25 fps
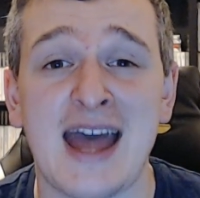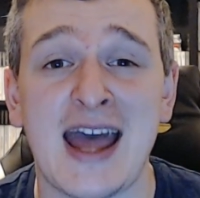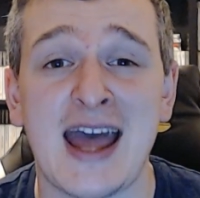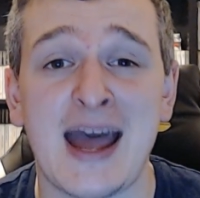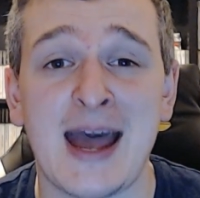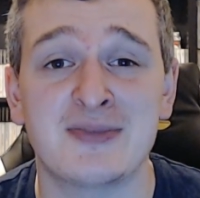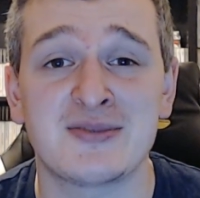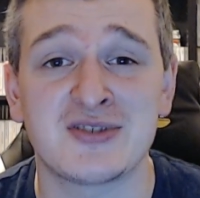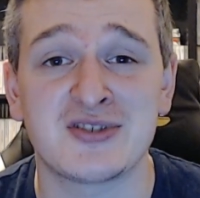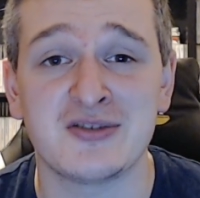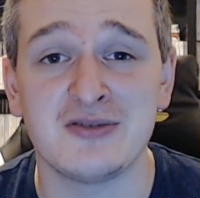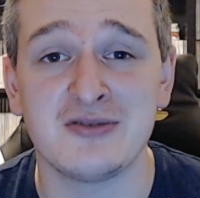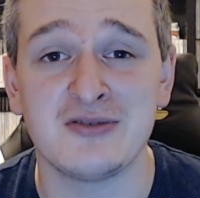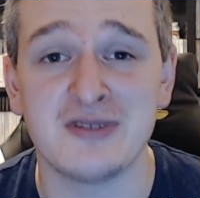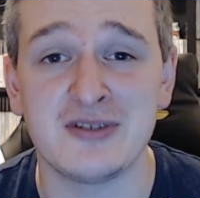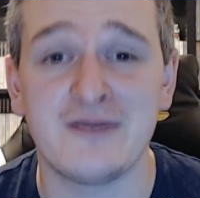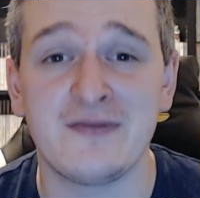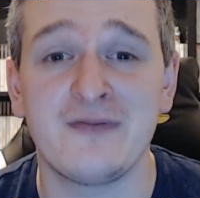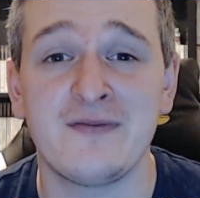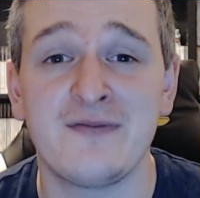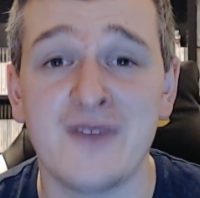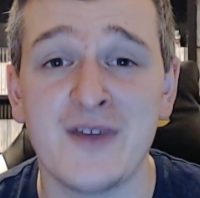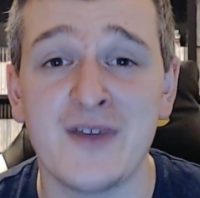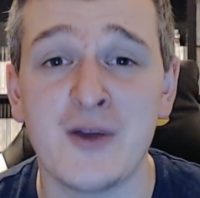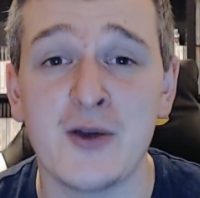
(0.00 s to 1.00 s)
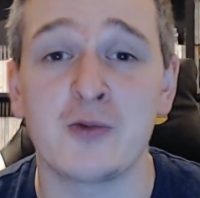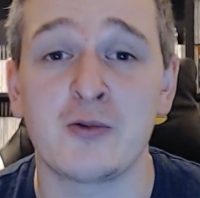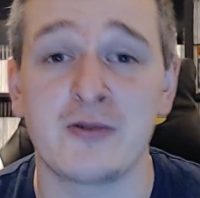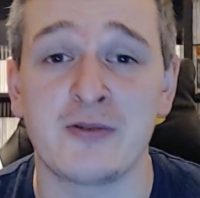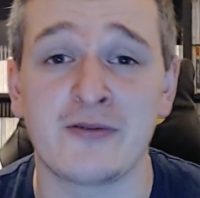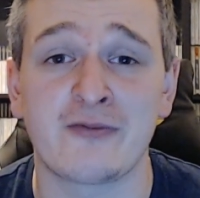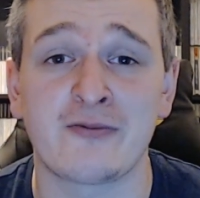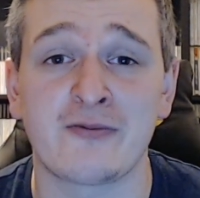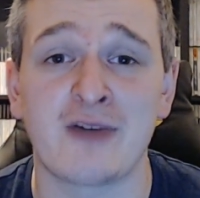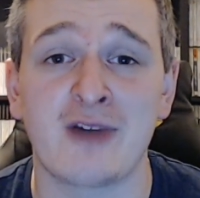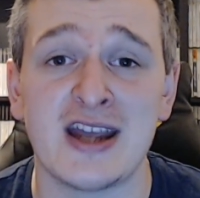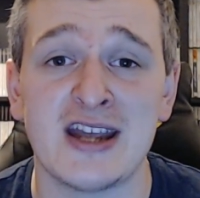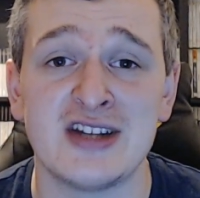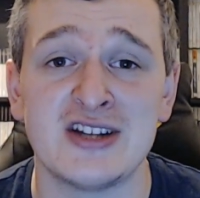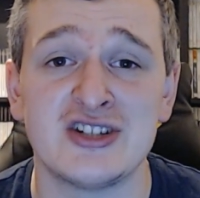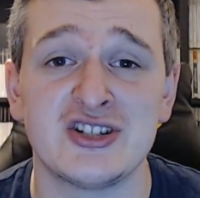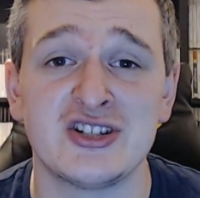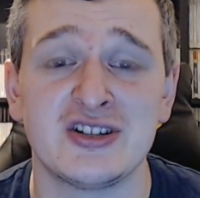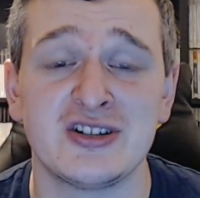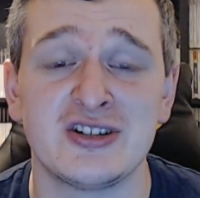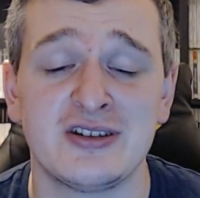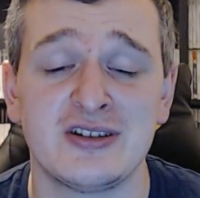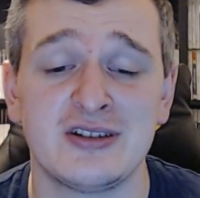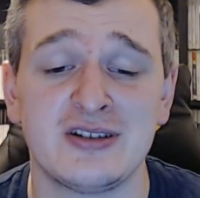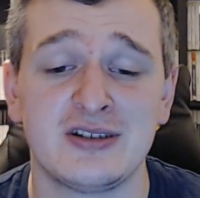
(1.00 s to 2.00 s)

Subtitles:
absolutely filled with rage.